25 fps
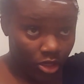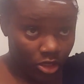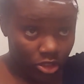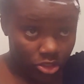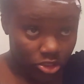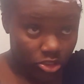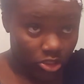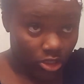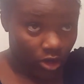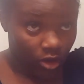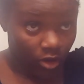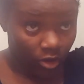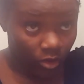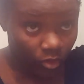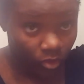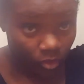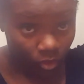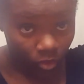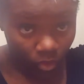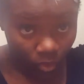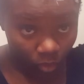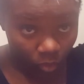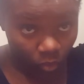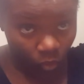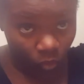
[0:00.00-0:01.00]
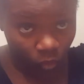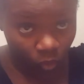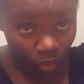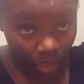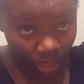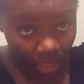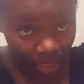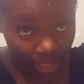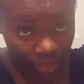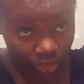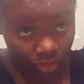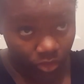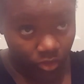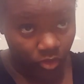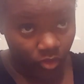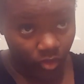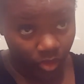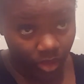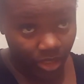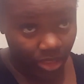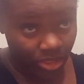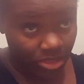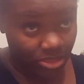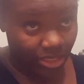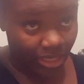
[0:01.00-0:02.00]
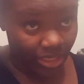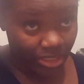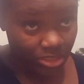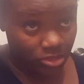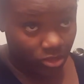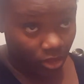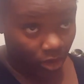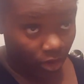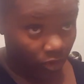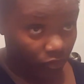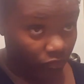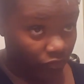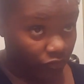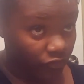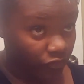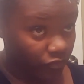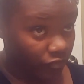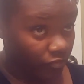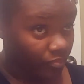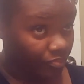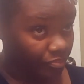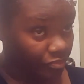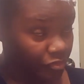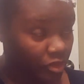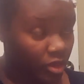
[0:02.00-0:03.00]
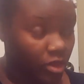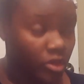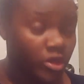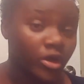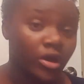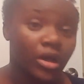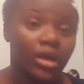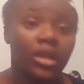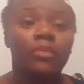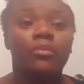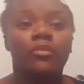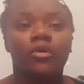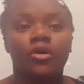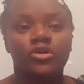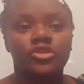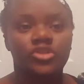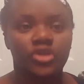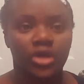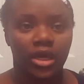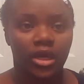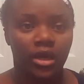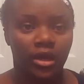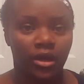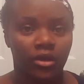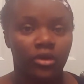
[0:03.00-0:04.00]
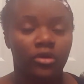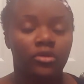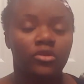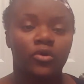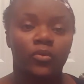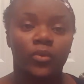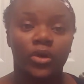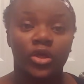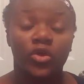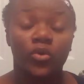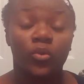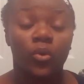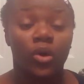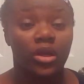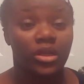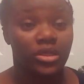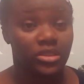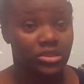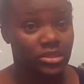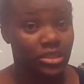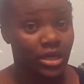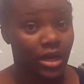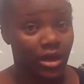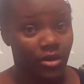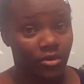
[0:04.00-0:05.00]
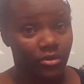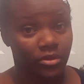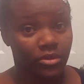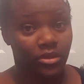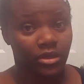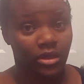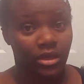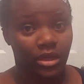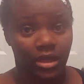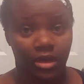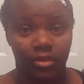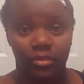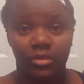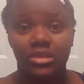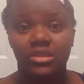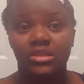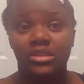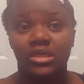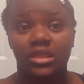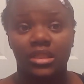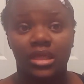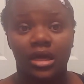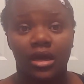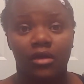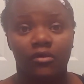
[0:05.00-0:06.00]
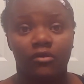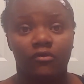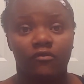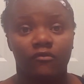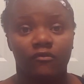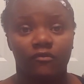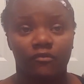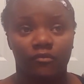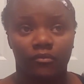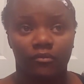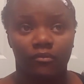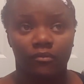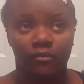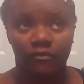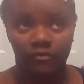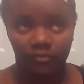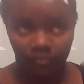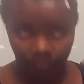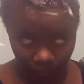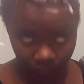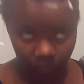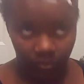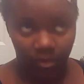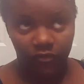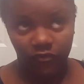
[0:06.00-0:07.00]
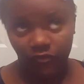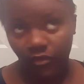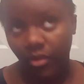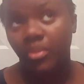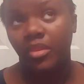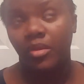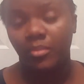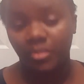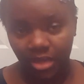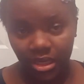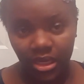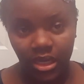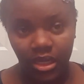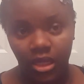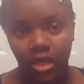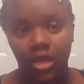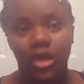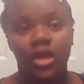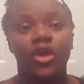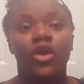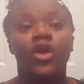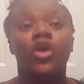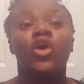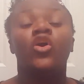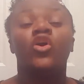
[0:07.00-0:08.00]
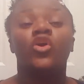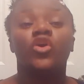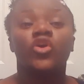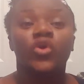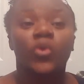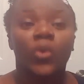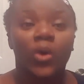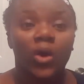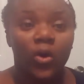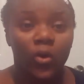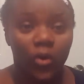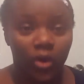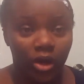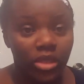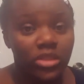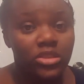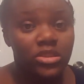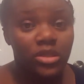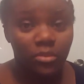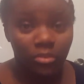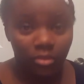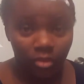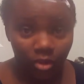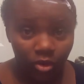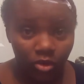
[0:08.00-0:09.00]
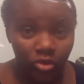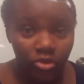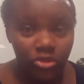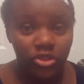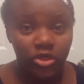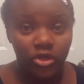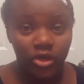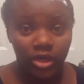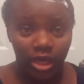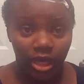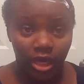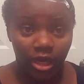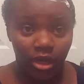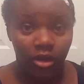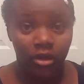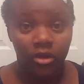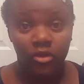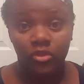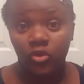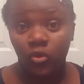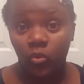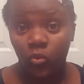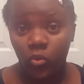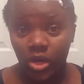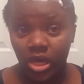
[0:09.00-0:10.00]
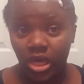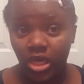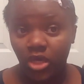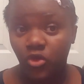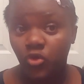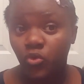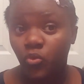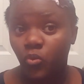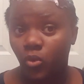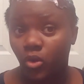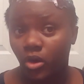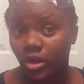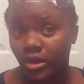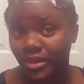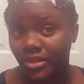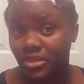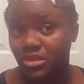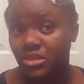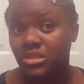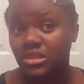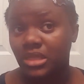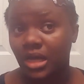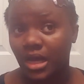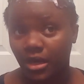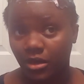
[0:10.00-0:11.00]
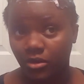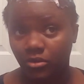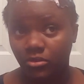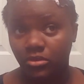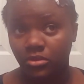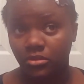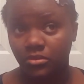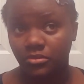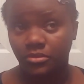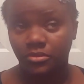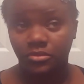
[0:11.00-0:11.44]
So what I do is I start, you're going to mold your hair the way you want it styled. And let me say that from the beginning. You are going to mold your hair the way you want it styled.